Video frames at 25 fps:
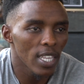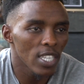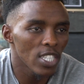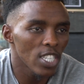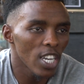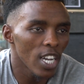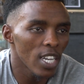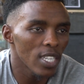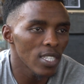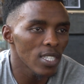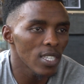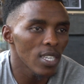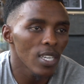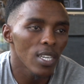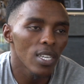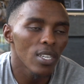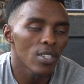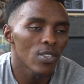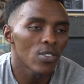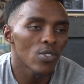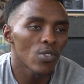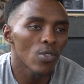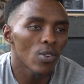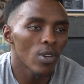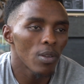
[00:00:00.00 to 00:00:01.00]
the chance.
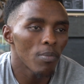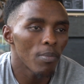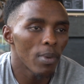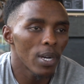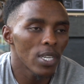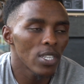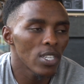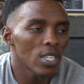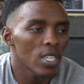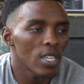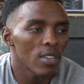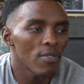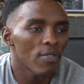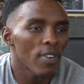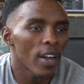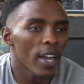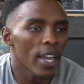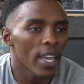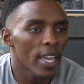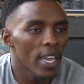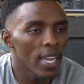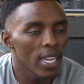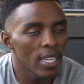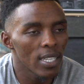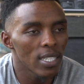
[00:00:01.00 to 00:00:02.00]
So imagine if I
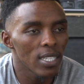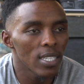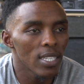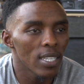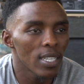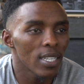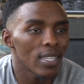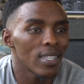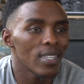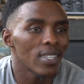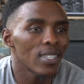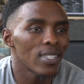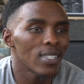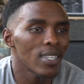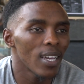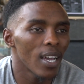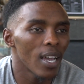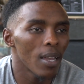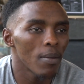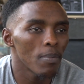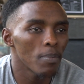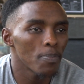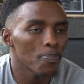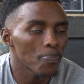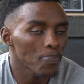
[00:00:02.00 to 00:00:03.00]
had that
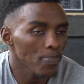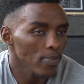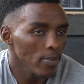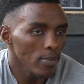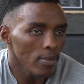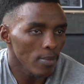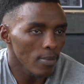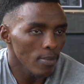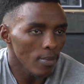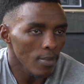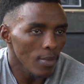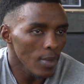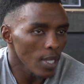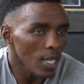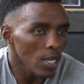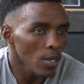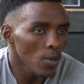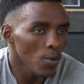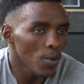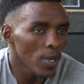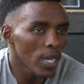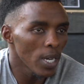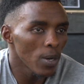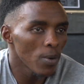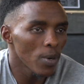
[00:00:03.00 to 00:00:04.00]
time
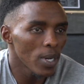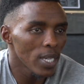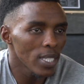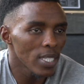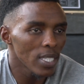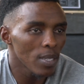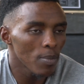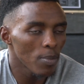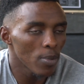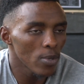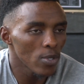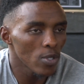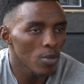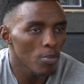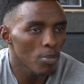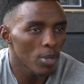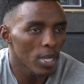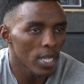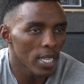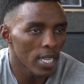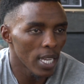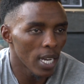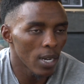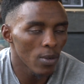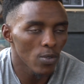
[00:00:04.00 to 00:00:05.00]
where I was supposed to
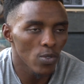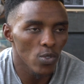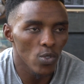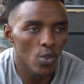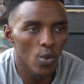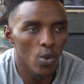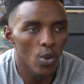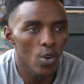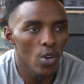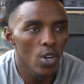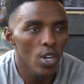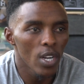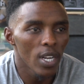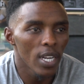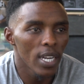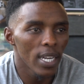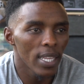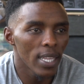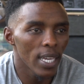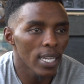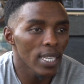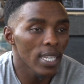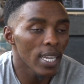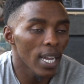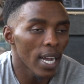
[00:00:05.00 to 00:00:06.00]
be now. So
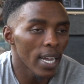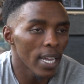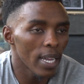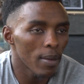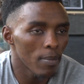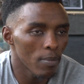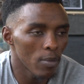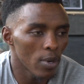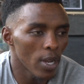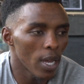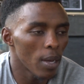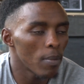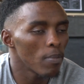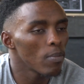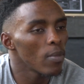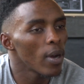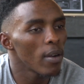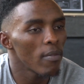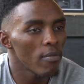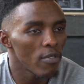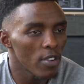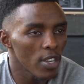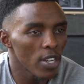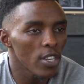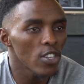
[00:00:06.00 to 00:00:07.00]
that guy,
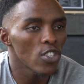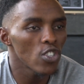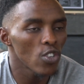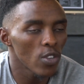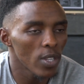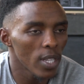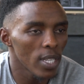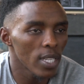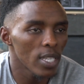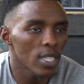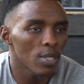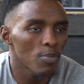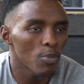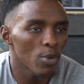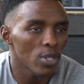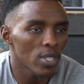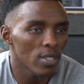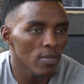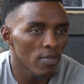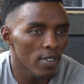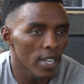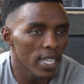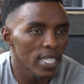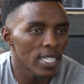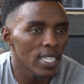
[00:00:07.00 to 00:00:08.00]
I'm very sure that he's
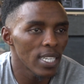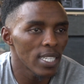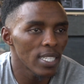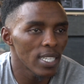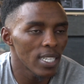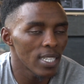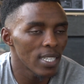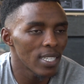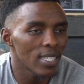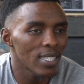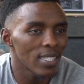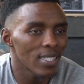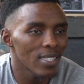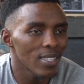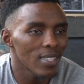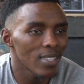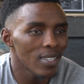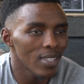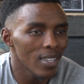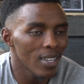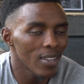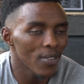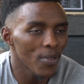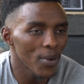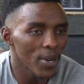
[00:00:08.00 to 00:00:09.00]
motivated and is
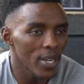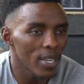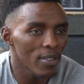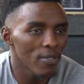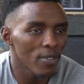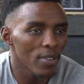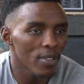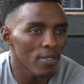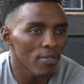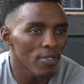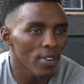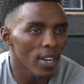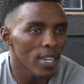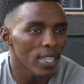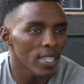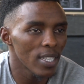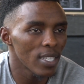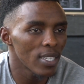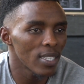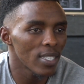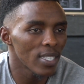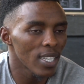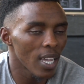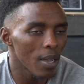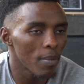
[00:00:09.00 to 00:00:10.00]
ready for the fight, and
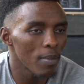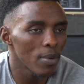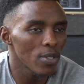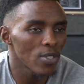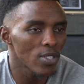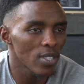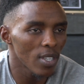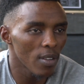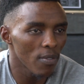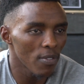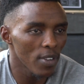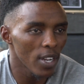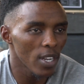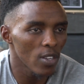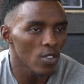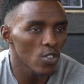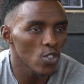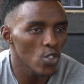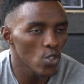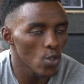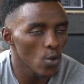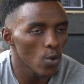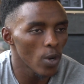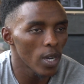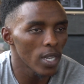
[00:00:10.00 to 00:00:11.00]
he's coming to South Africa to
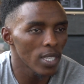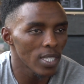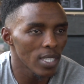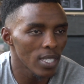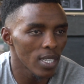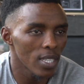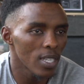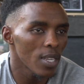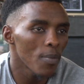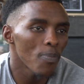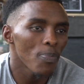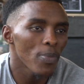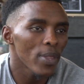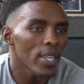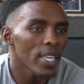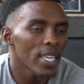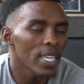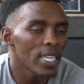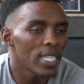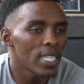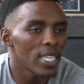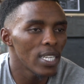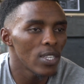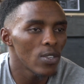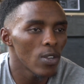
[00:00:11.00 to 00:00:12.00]
show us that
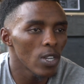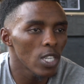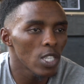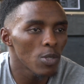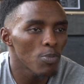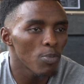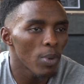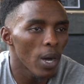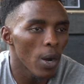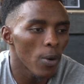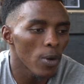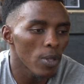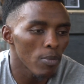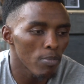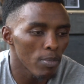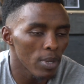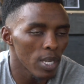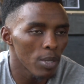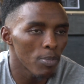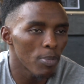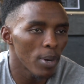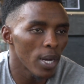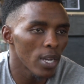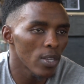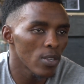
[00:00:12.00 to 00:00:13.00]
he did not spar with
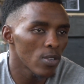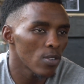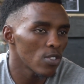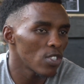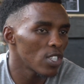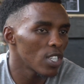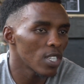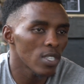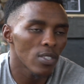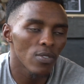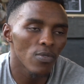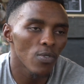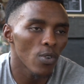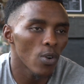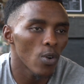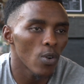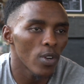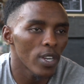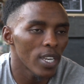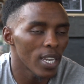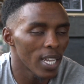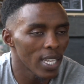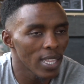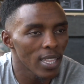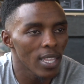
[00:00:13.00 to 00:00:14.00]
Manny Pacquiao just for
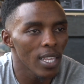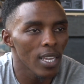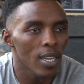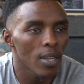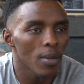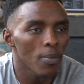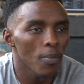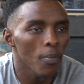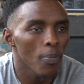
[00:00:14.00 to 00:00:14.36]
nothing.